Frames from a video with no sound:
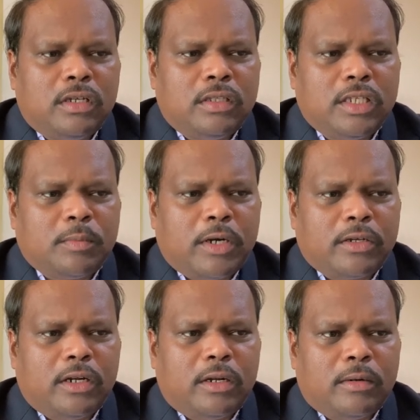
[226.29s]
this
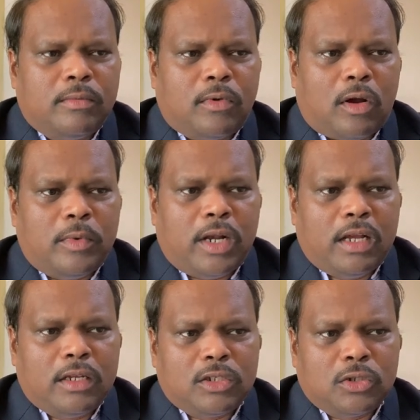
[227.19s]
particular formula.
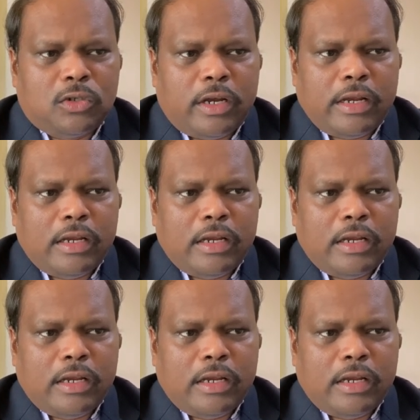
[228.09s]
So